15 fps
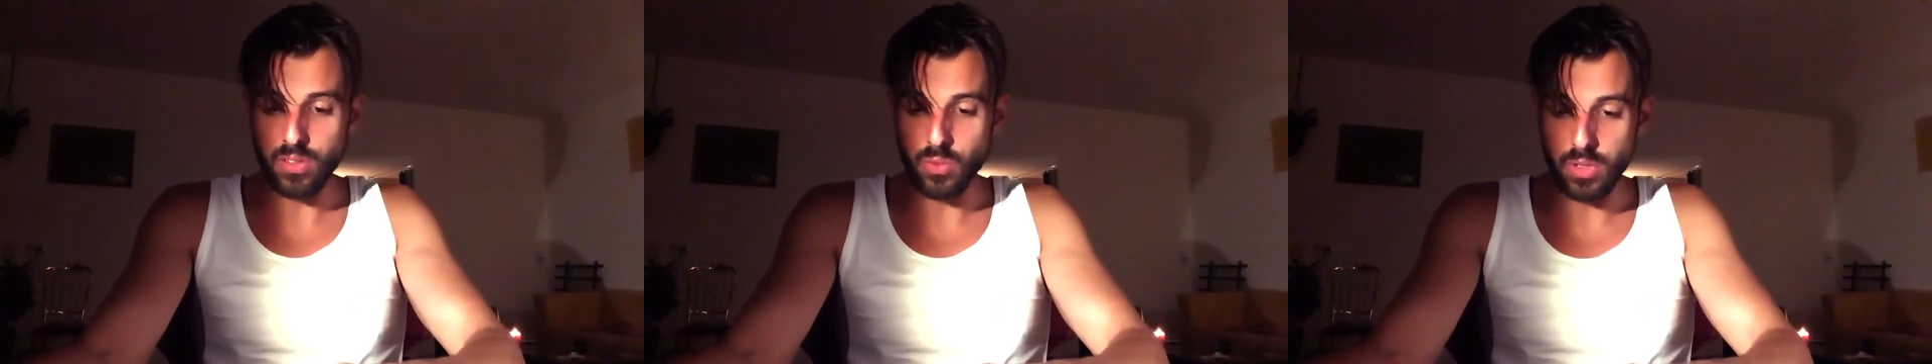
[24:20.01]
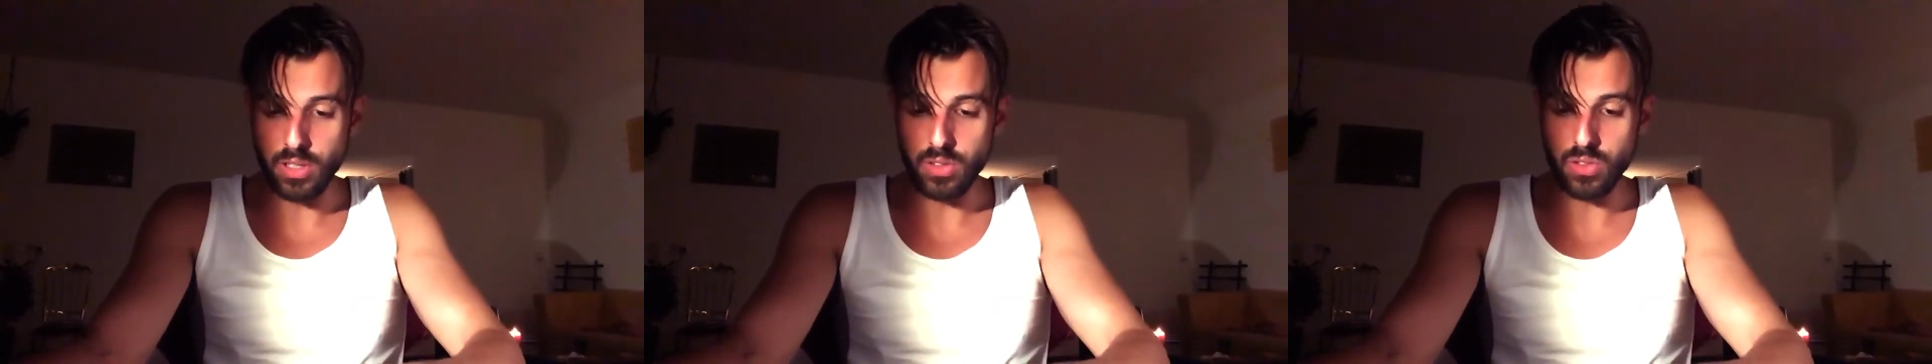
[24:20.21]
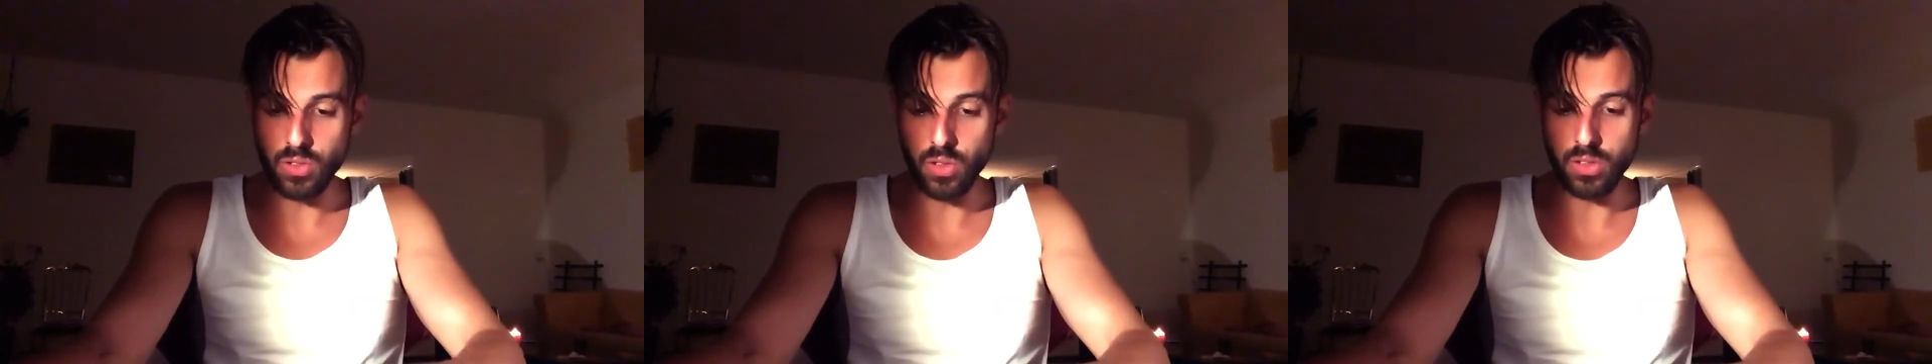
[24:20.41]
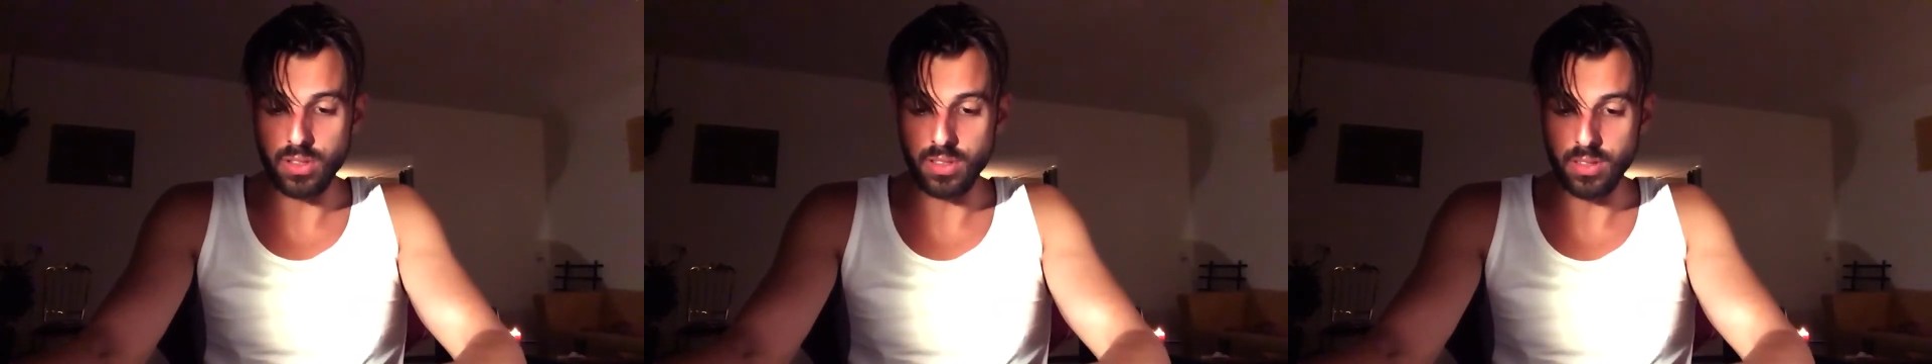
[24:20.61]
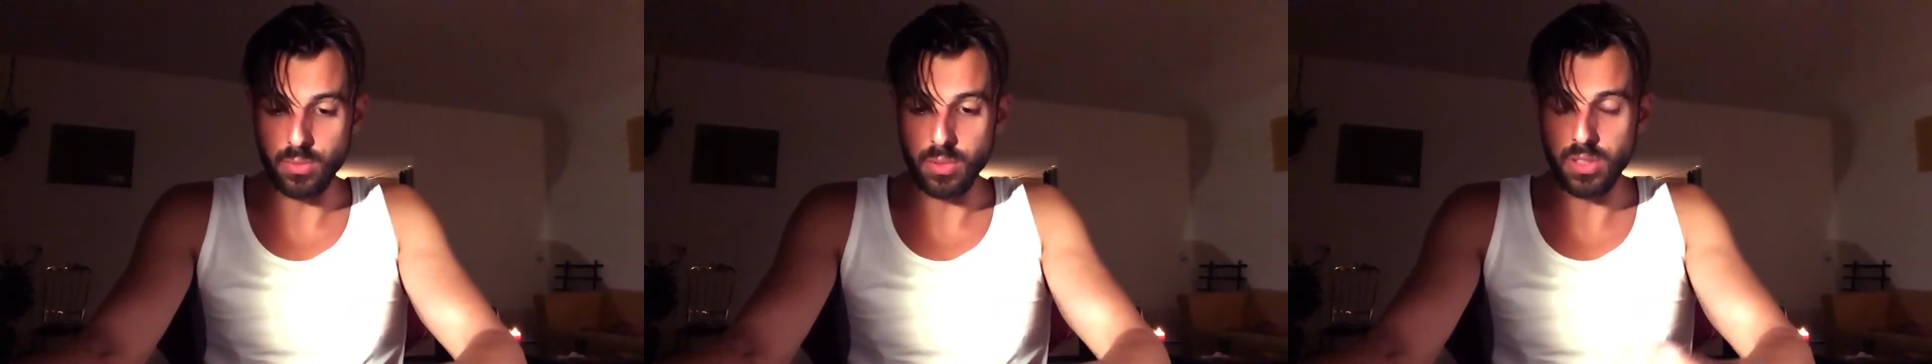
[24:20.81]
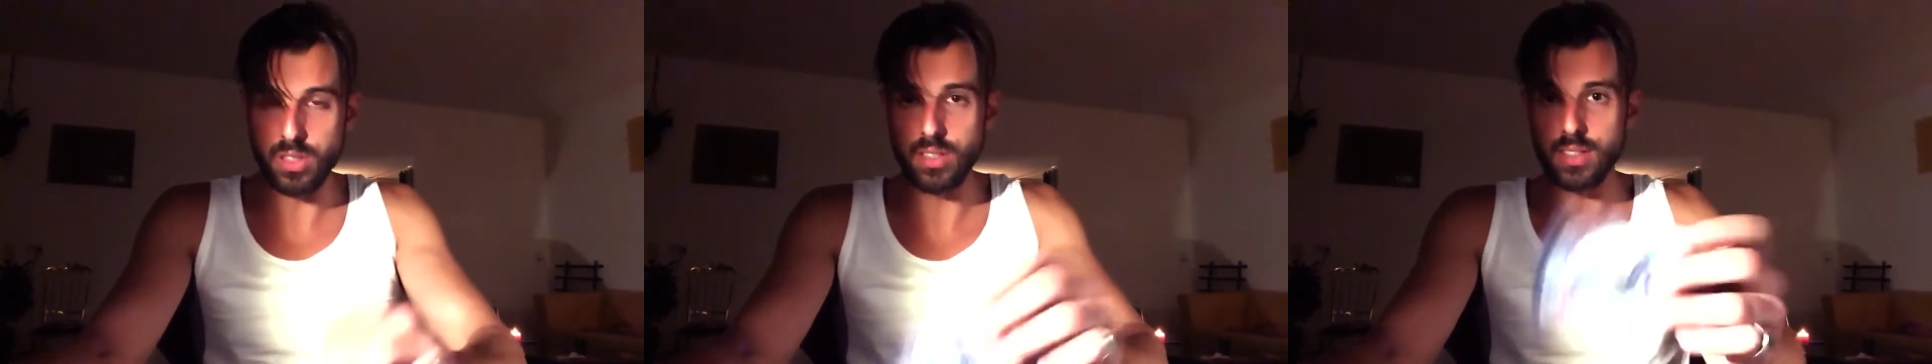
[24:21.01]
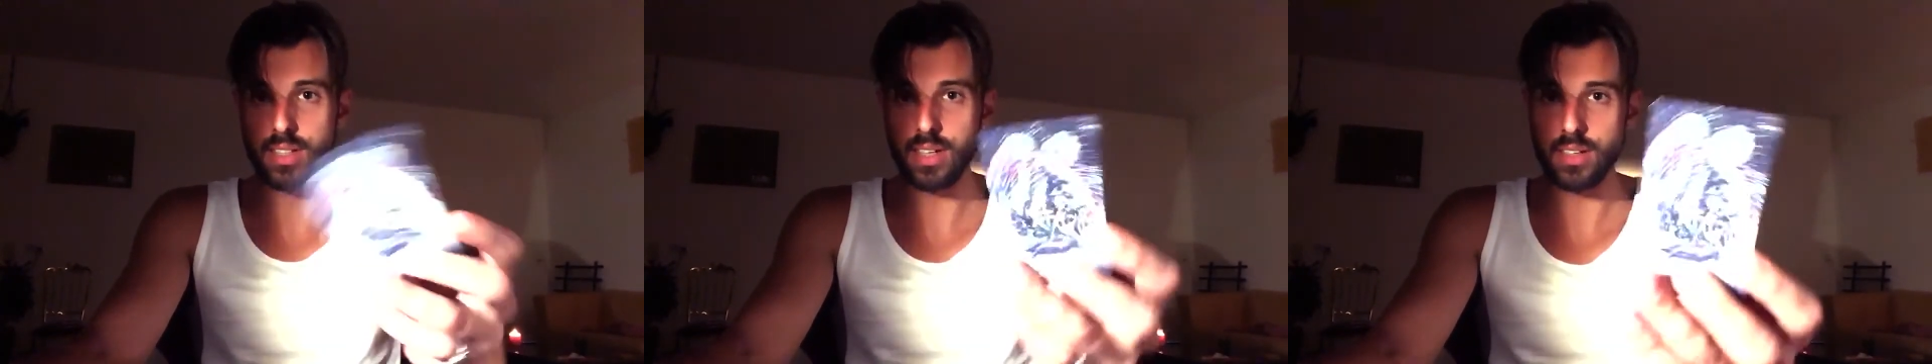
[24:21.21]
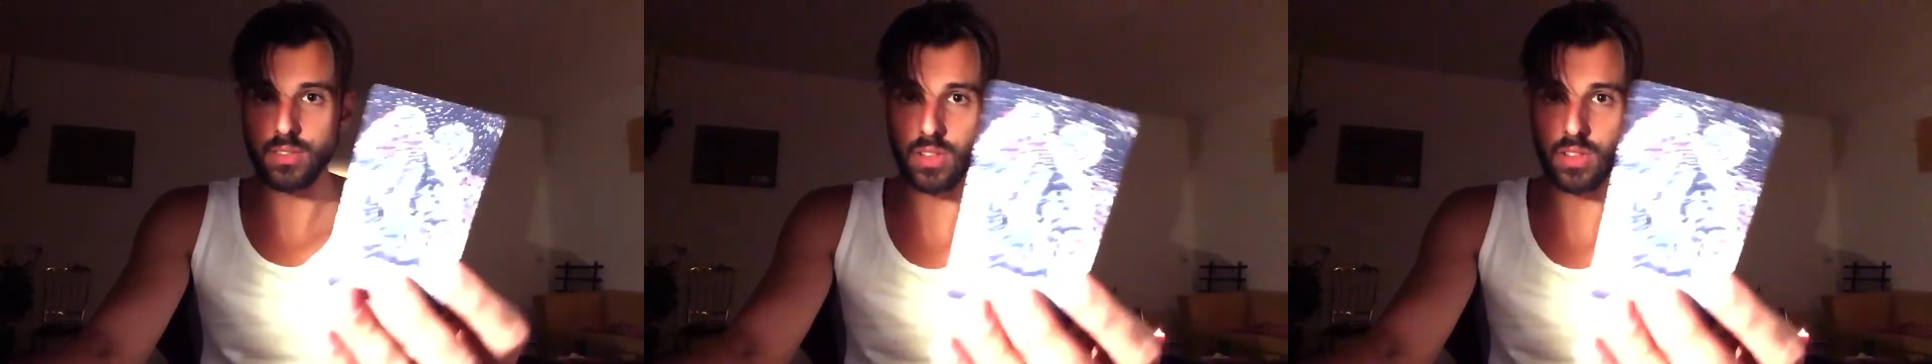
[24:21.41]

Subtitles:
3 of Swords here, which is kind of